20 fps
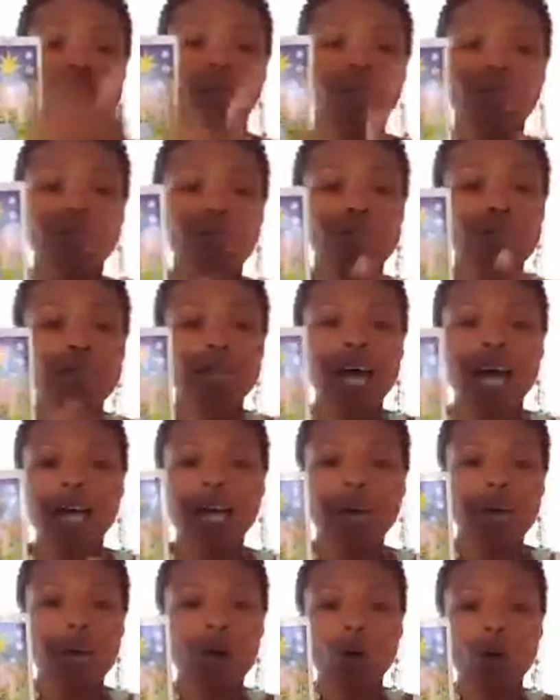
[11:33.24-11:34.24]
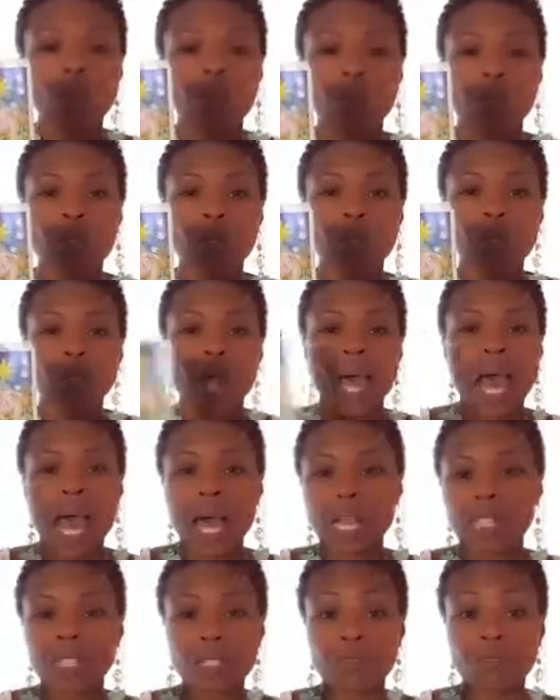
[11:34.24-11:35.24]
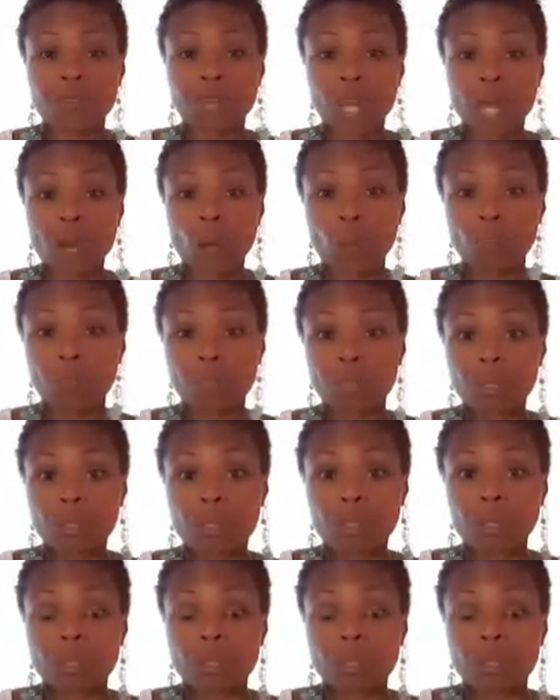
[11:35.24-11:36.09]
Look for that help. Ask for help.